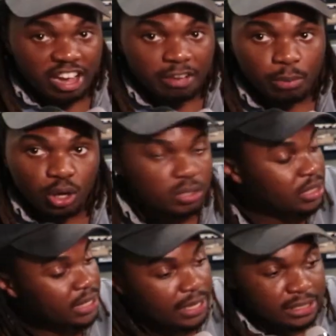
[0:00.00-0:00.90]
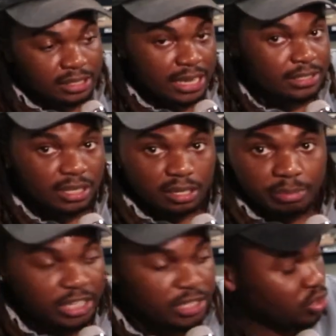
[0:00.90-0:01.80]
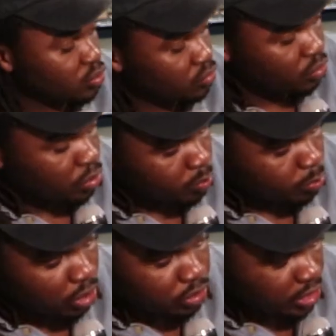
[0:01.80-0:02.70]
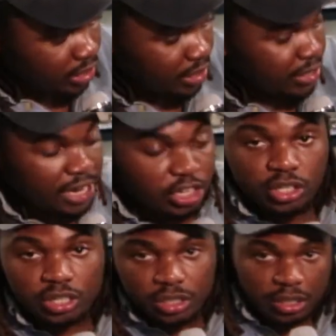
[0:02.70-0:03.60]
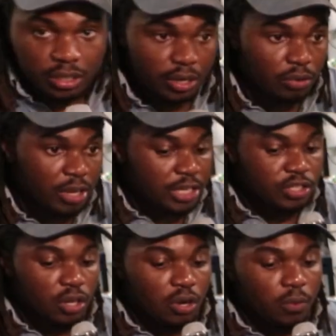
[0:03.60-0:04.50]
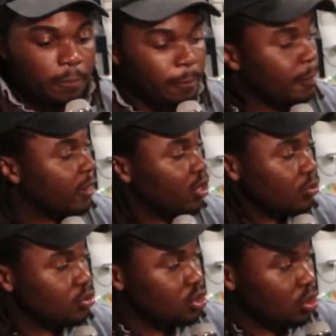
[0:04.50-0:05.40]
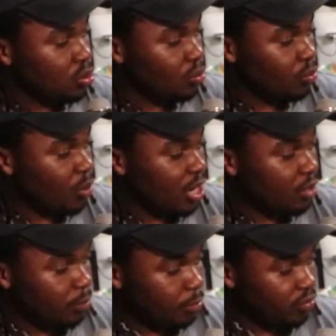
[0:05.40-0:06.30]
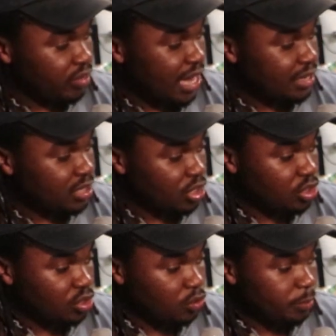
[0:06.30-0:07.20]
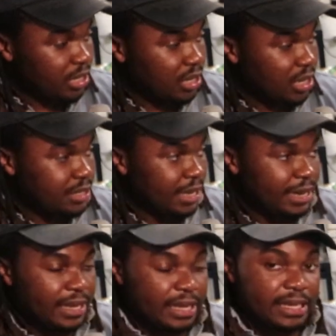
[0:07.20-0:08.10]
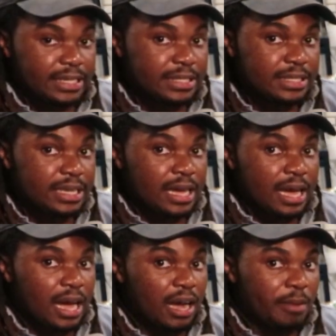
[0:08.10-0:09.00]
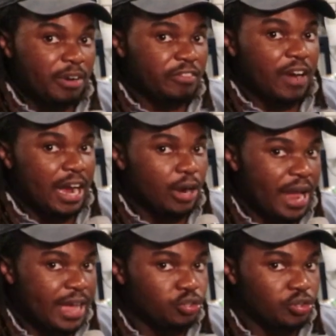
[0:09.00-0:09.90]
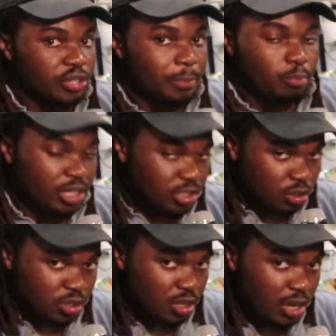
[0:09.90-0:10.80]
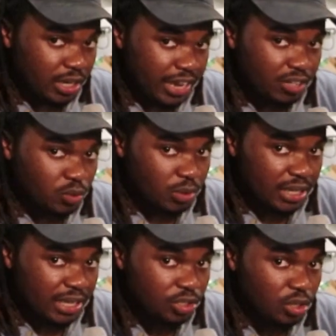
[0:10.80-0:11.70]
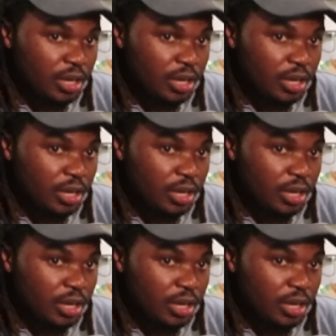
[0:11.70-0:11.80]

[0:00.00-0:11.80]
bolts. It takes less than a minute to screw those bolts in and you're good to go. So you do want to remove that dust shoe because it is a fire hazard. The bristles on the actual laser